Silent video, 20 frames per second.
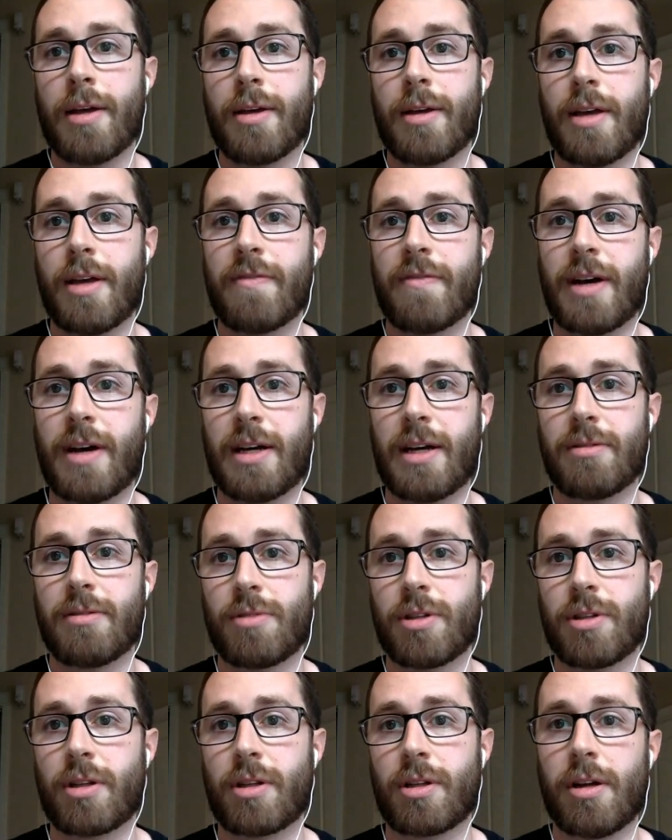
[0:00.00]
If I
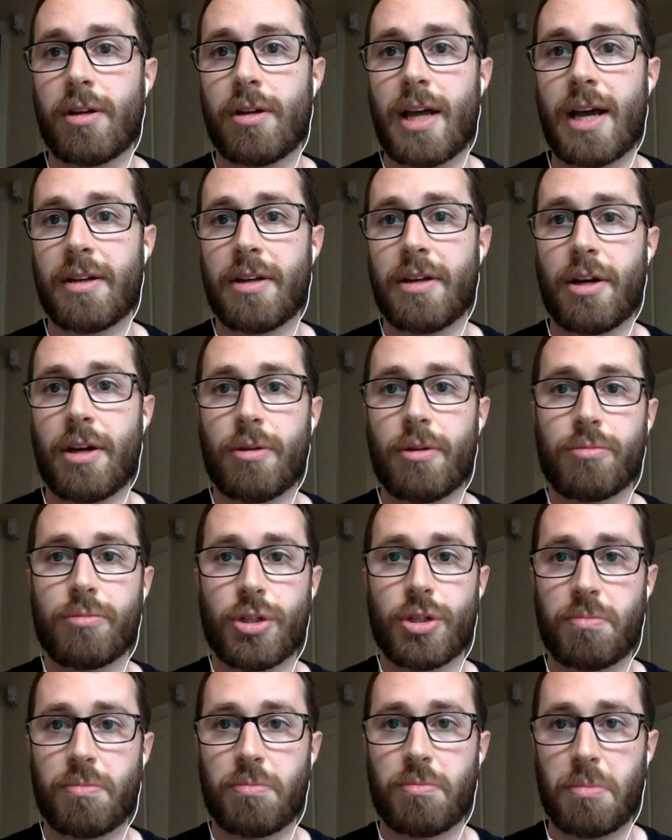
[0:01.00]
declare that
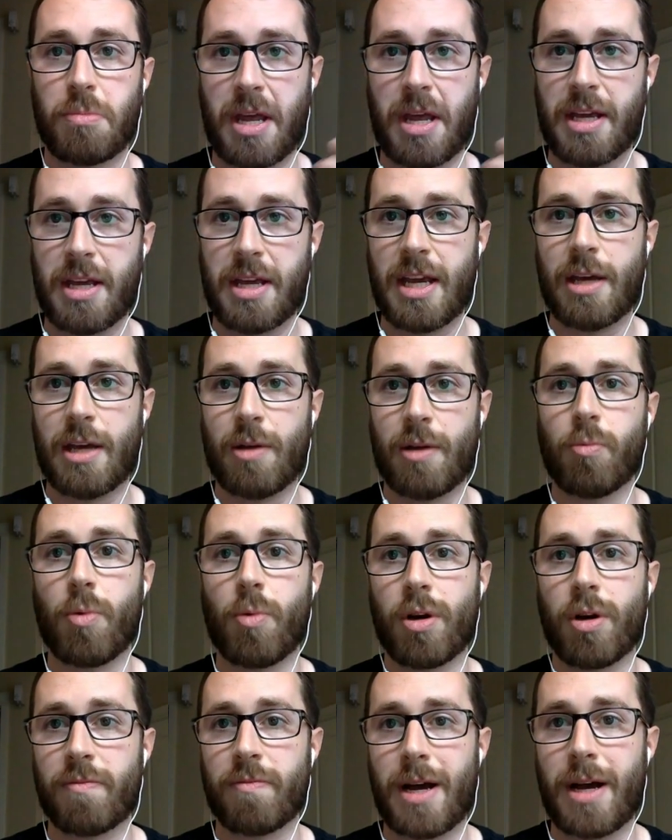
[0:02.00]
just in
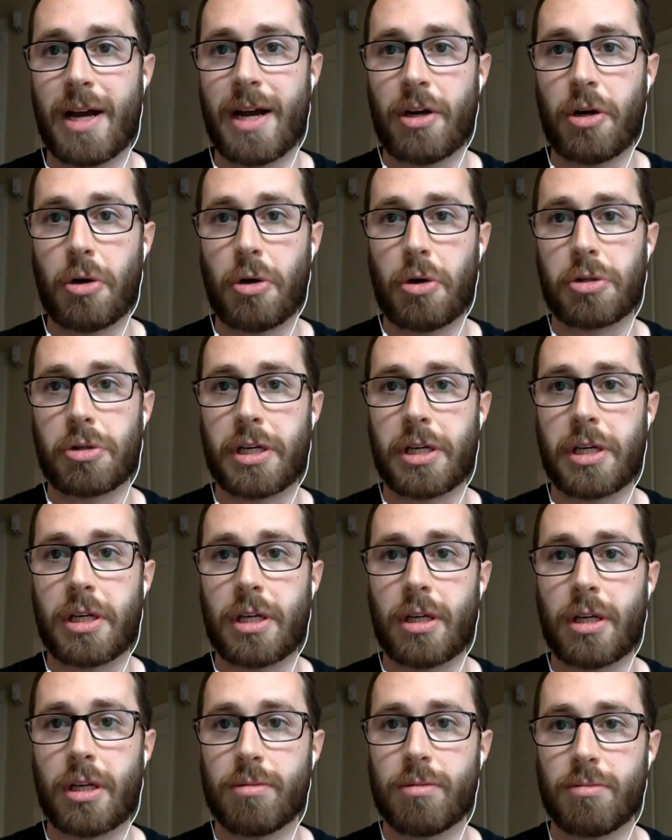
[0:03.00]
one of my
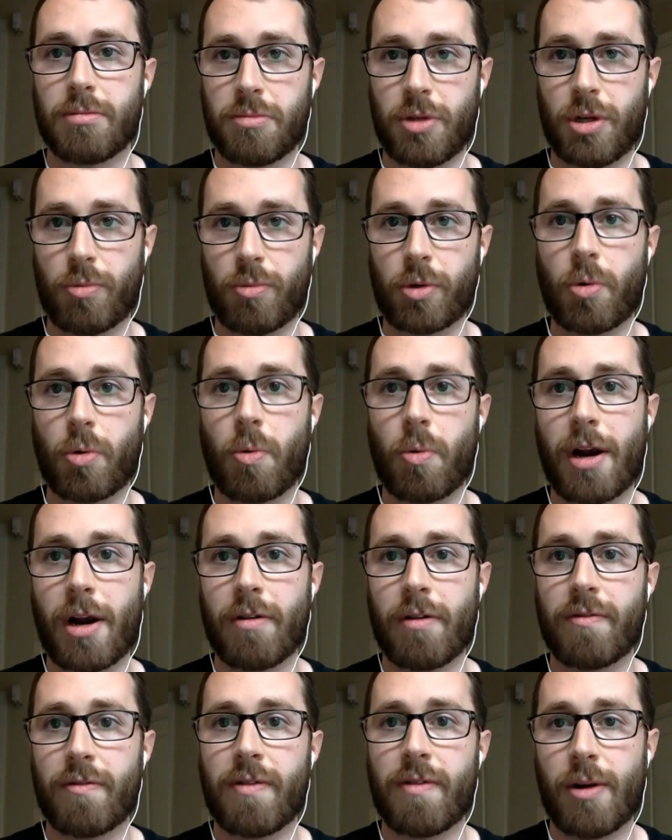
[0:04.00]
early
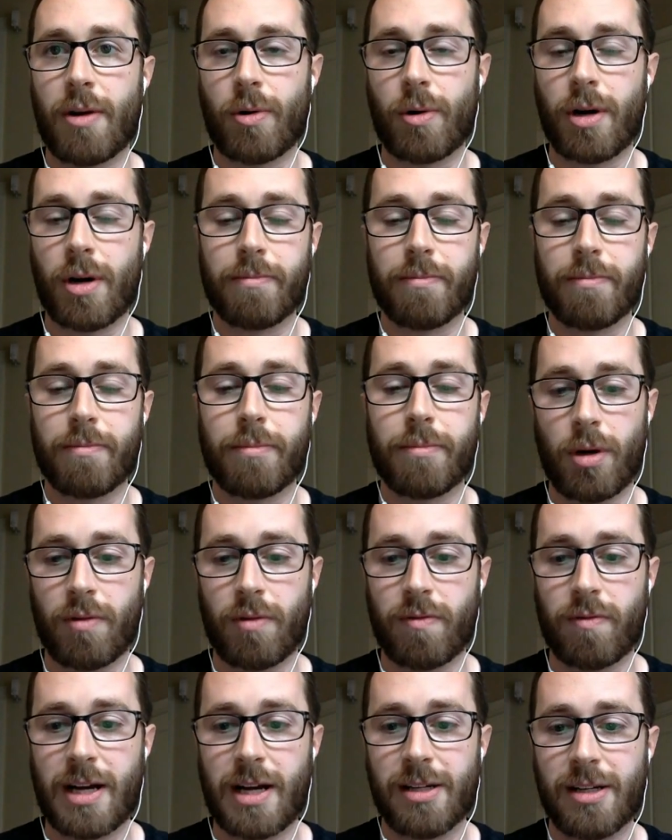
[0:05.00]
required or imported
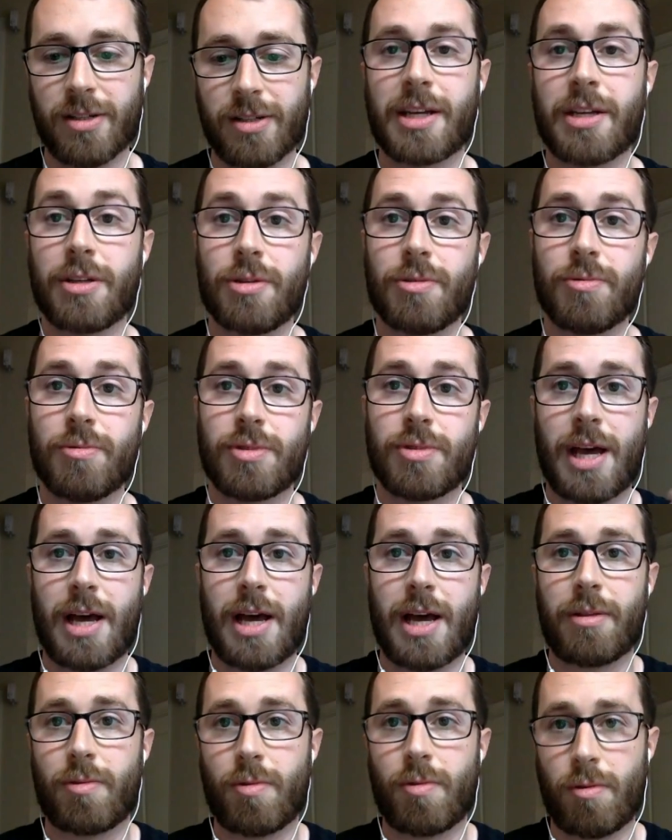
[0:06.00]
files, I can use
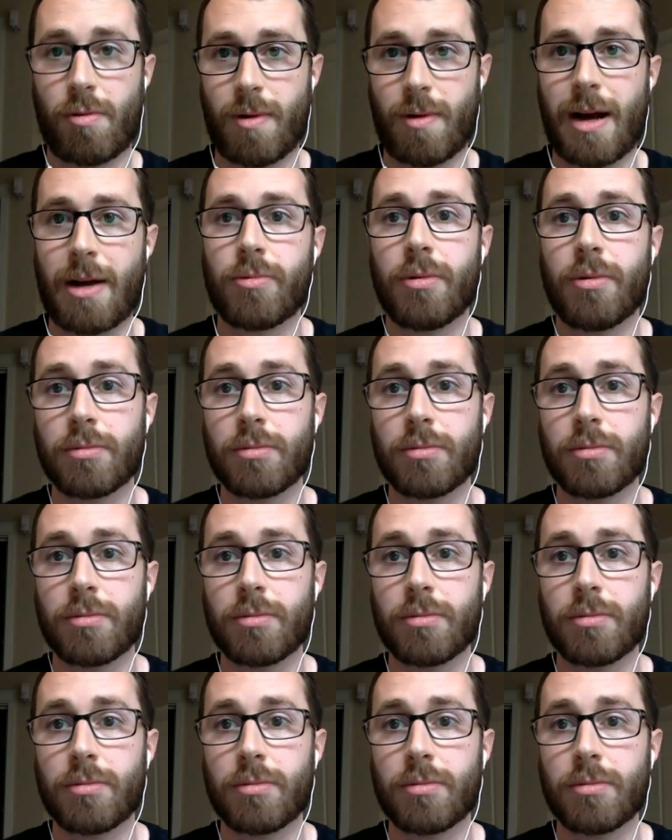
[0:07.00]
that throughout